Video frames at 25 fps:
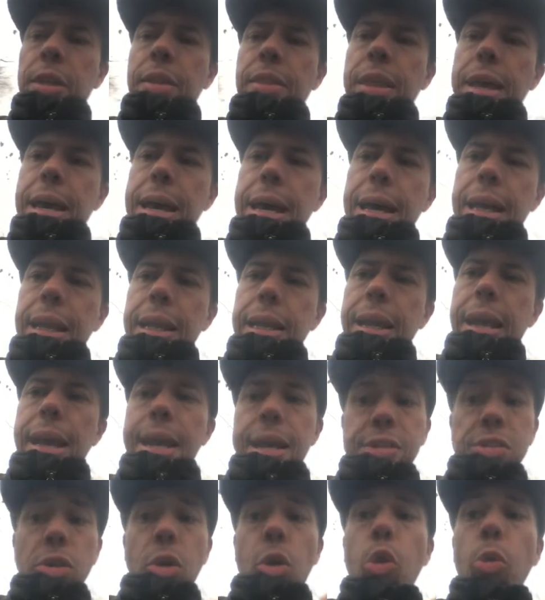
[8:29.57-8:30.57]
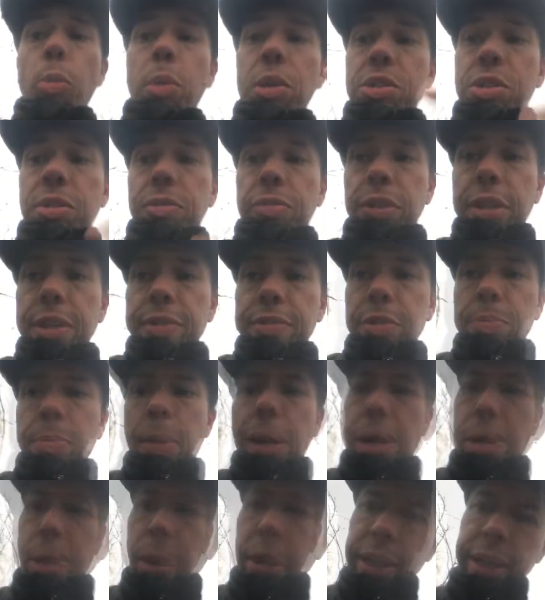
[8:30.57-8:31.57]
that has a whole bunch of leaf
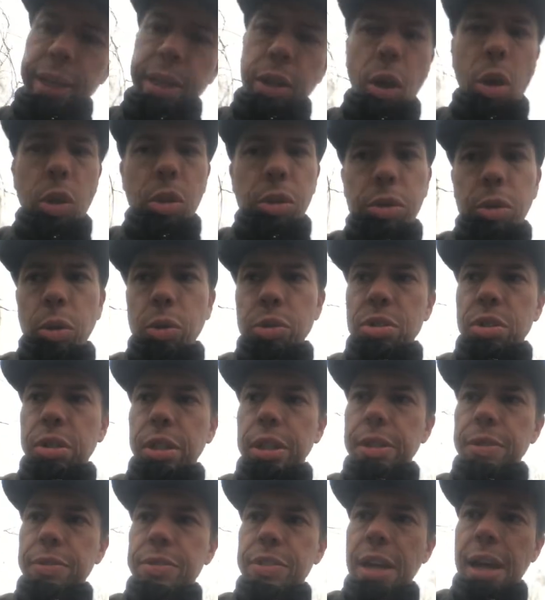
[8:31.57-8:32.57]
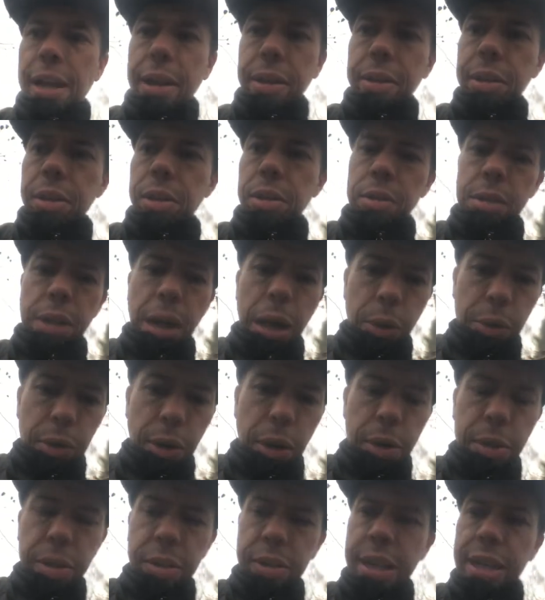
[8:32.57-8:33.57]
spots, you want to get all of those leaves out of there,
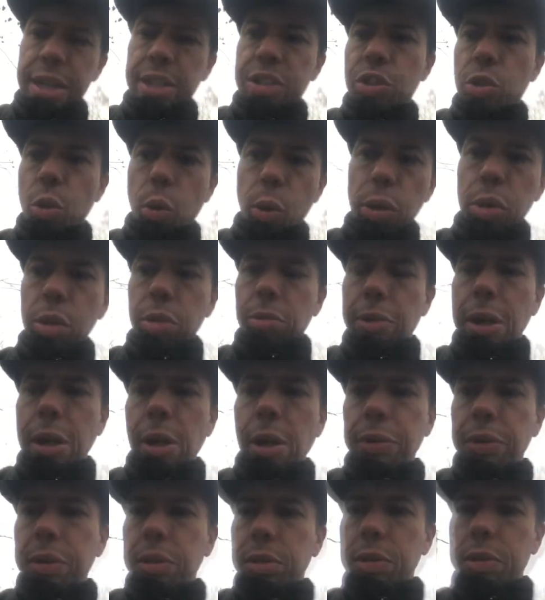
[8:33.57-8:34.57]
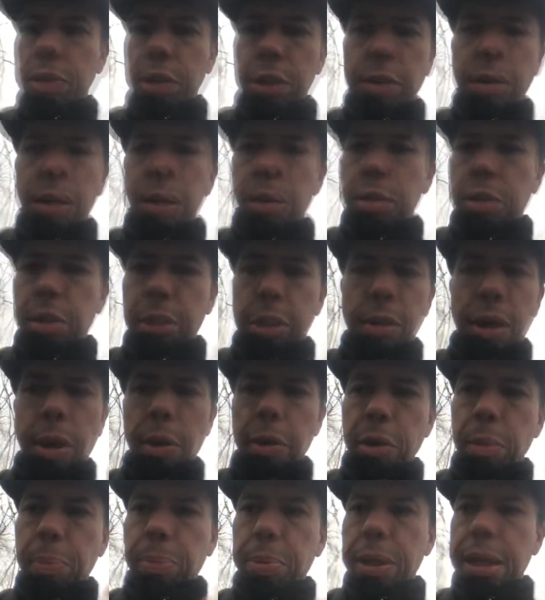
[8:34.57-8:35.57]
out of that soil around the crown
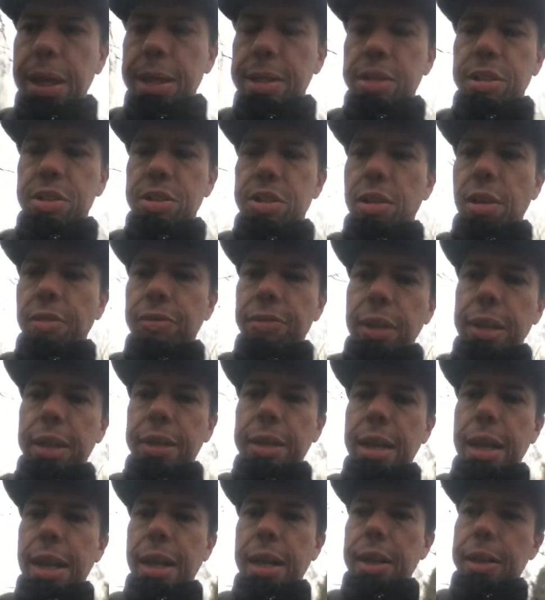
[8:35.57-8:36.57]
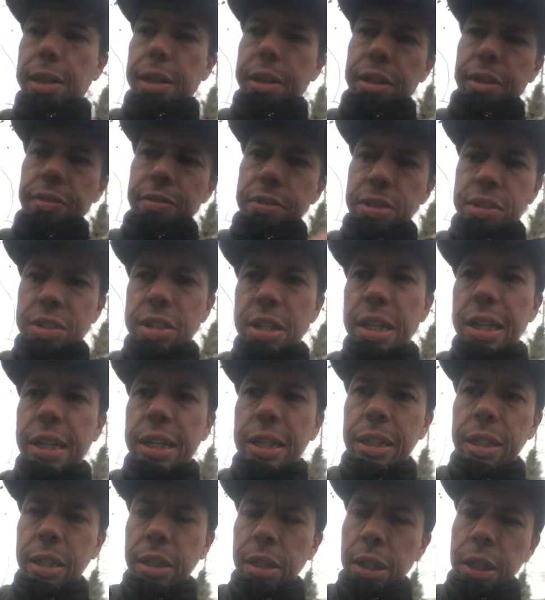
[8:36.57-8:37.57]
of the plant and stuff like that, and in the
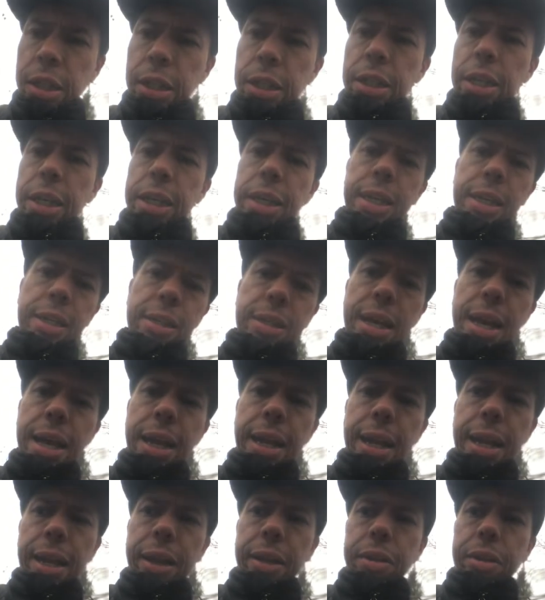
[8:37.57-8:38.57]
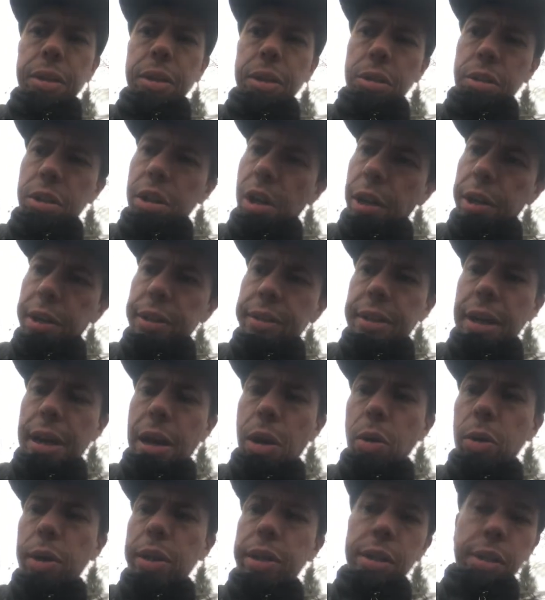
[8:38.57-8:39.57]
vicinity, and get that out of there, cut it
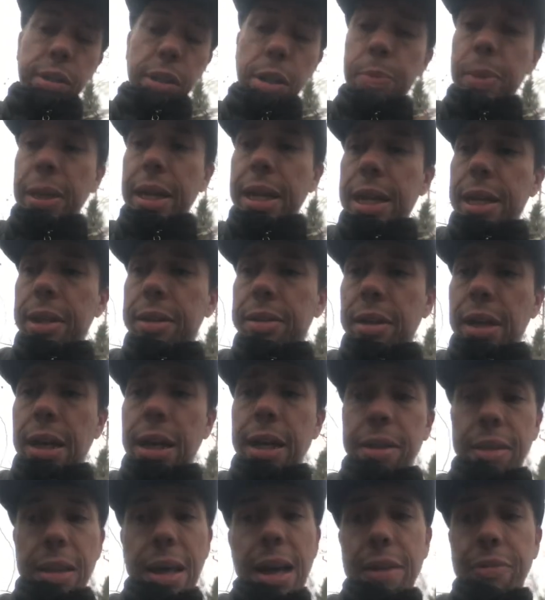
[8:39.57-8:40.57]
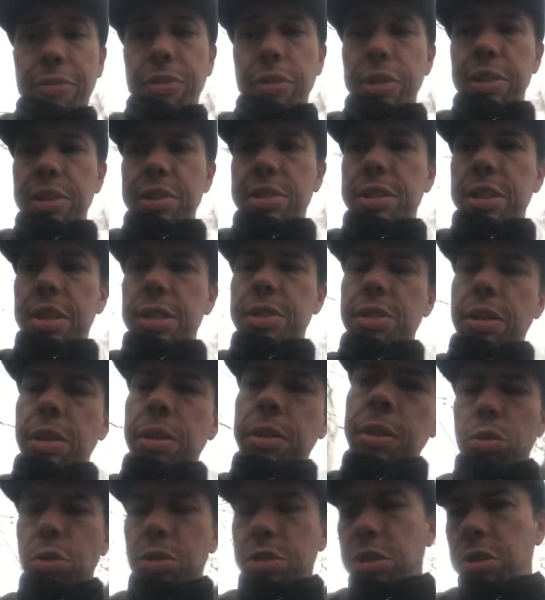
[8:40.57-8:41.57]
down, and eliminate that for the
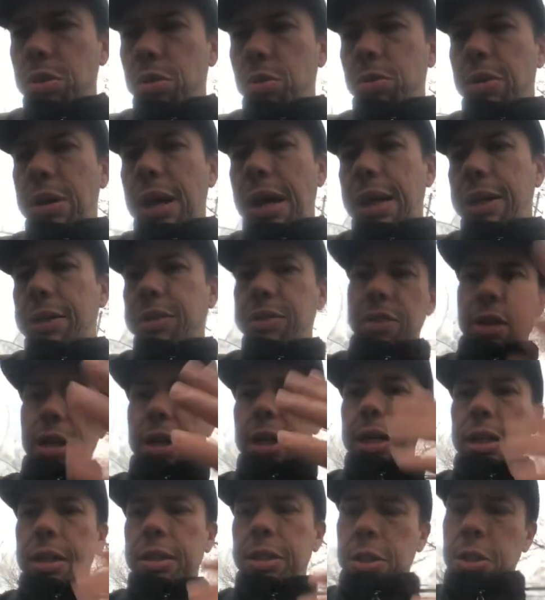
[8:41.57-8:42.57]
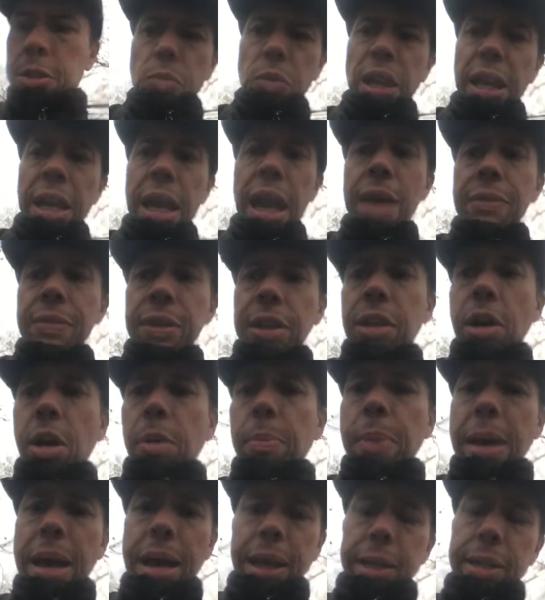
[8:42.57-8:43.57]
season to not have it
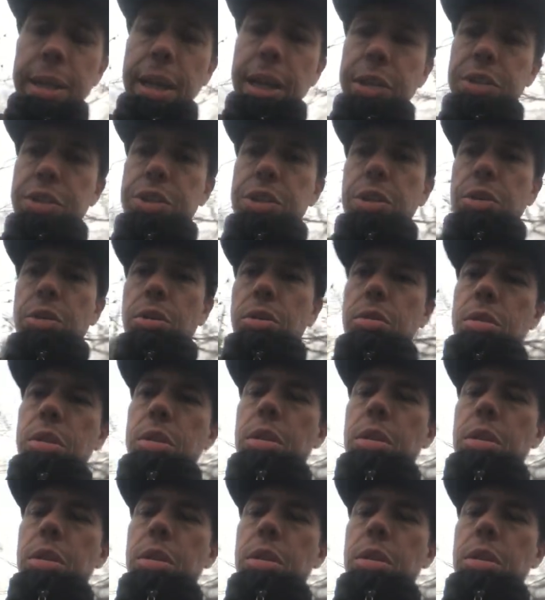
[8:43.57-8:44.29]
come back next year